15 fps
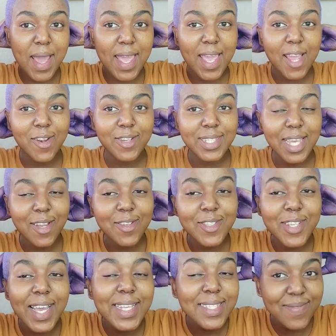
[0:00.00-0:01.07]
hair looks like, because
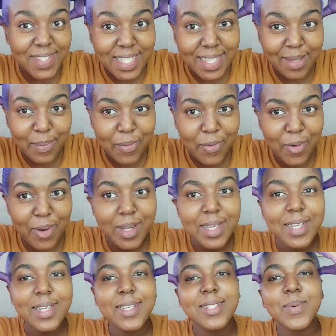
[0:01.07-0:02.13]
you guys have seen it before.
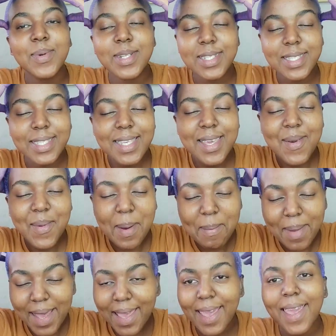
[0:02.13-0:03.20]
So we're going to see what
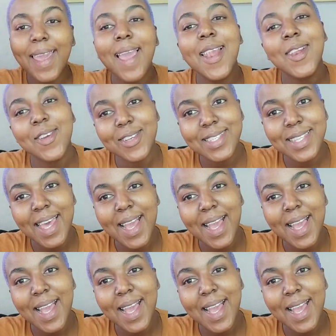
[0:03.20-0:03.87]
my hair looks like